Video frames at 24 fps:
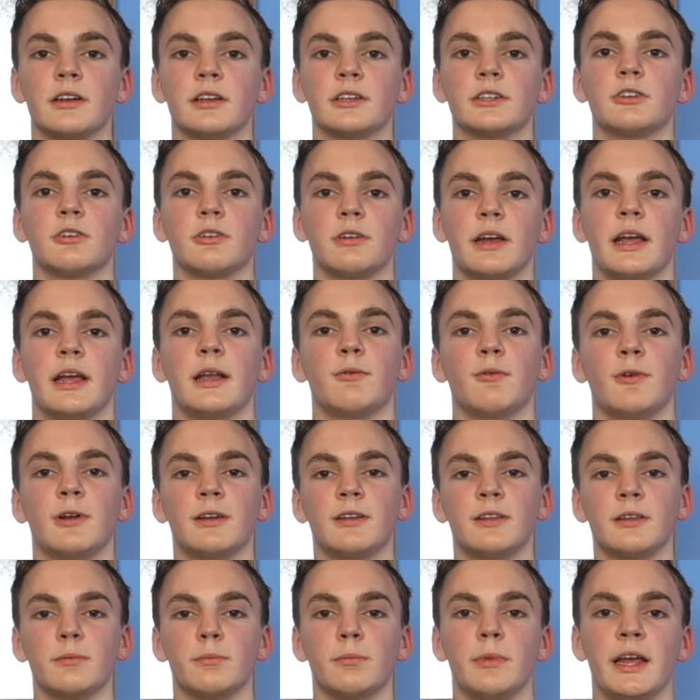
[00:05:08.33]
So again, one
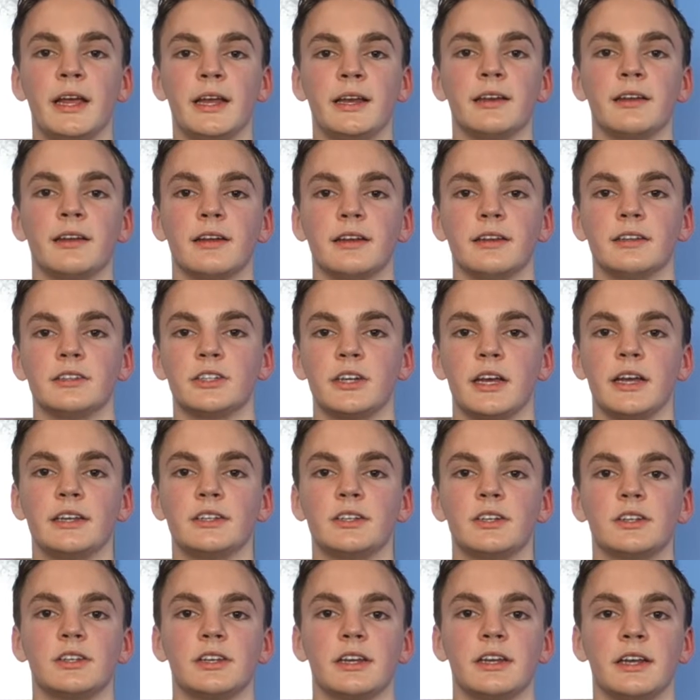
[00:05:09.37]
of the main
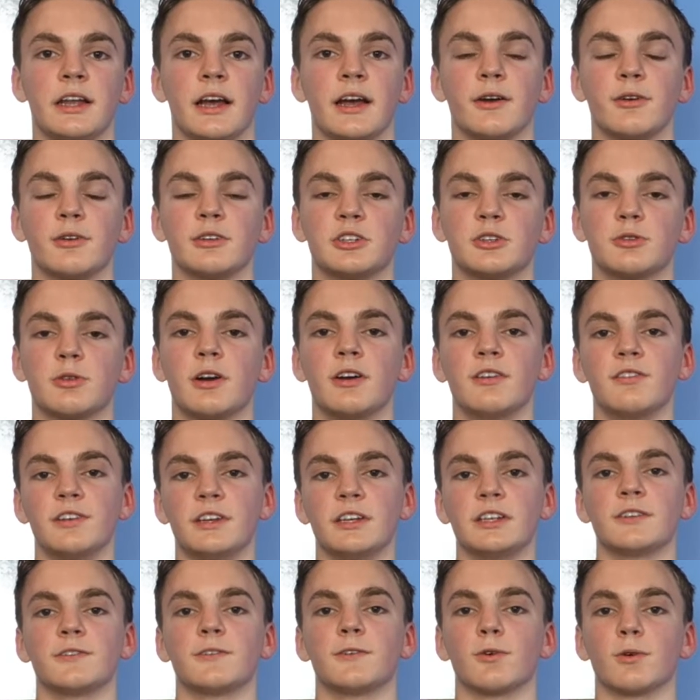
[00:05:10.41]
changes in iOS 12
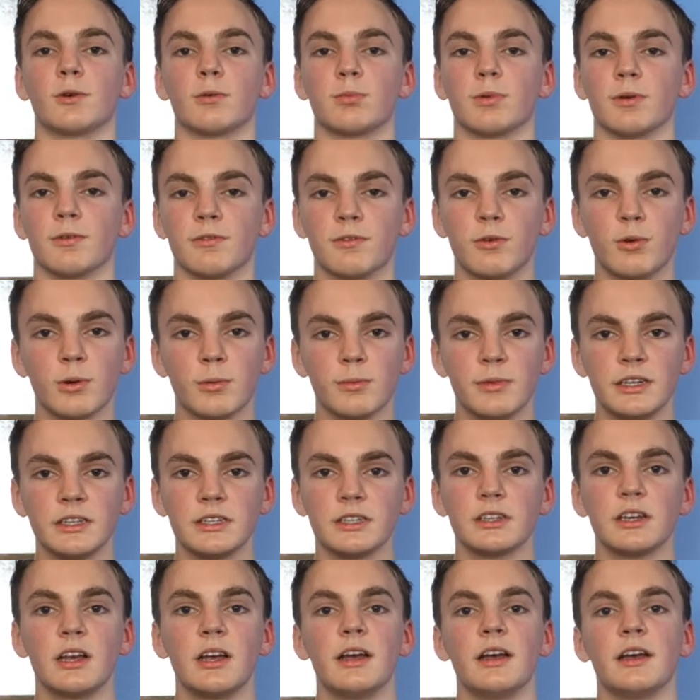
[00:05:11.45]
is for
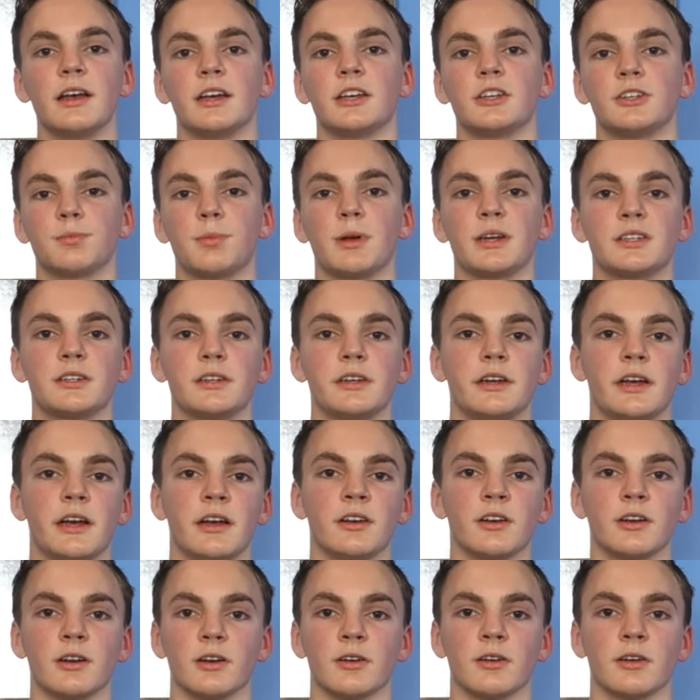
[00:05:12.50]
performance, especially
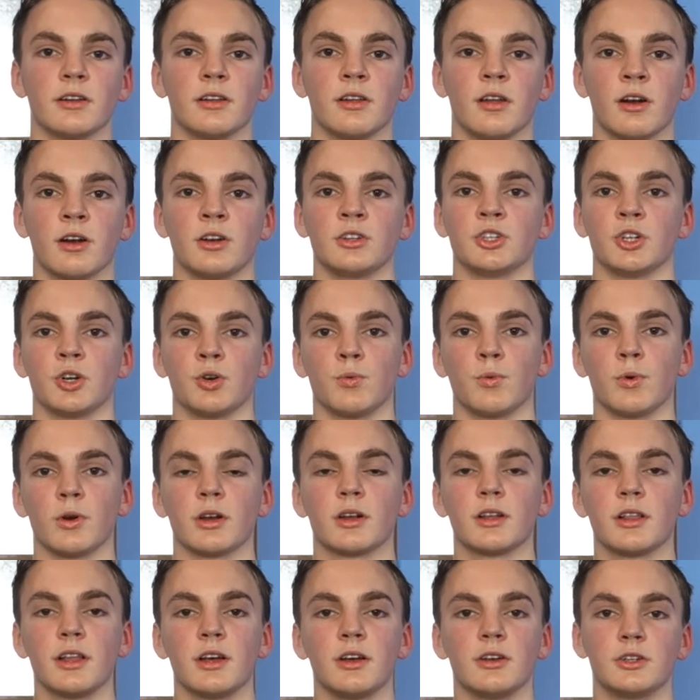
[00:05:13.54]
under larger
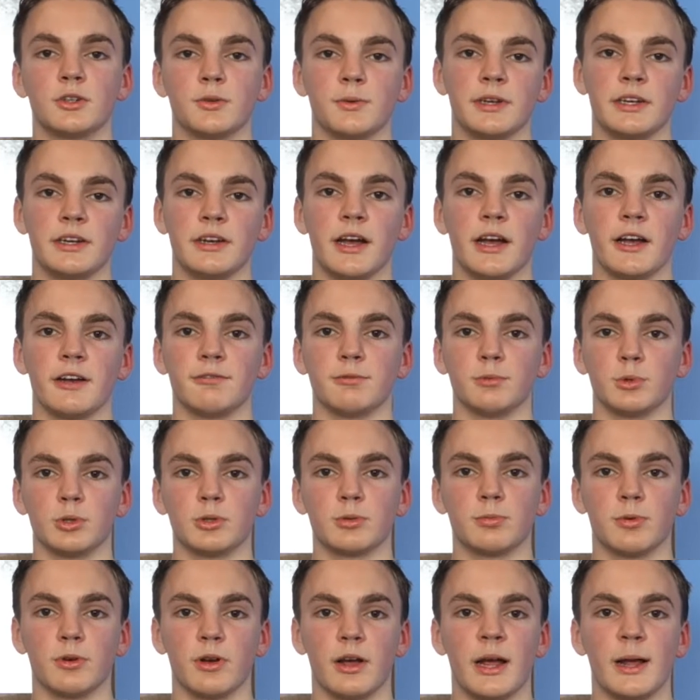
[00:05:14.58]
workloads when you have
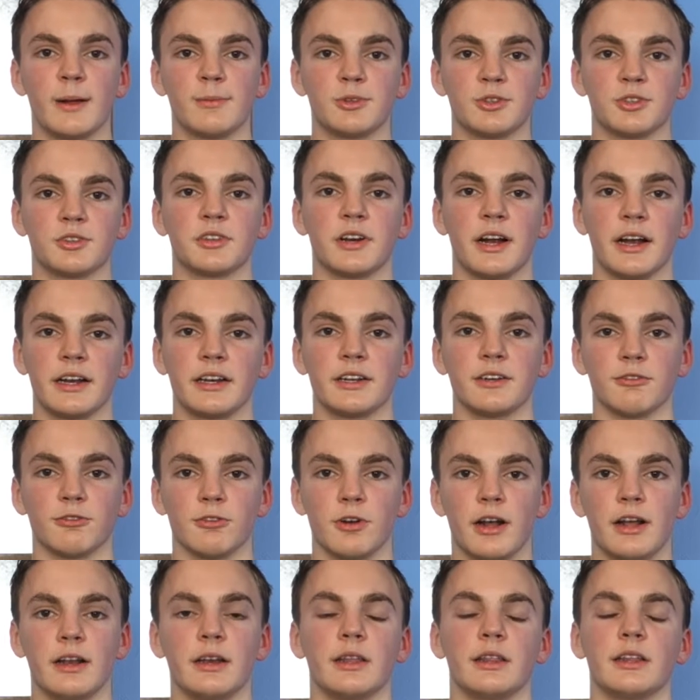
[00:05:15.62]
multiple apps trying to
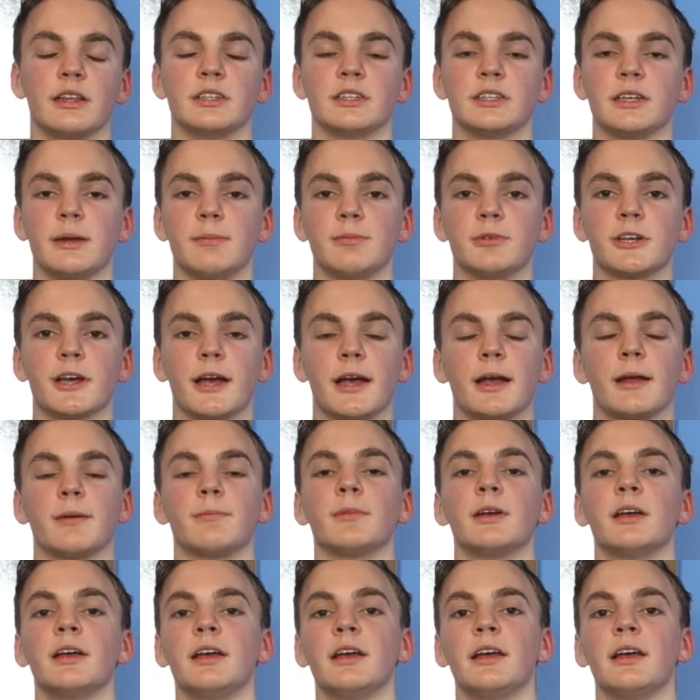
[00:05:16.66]
run at the same time.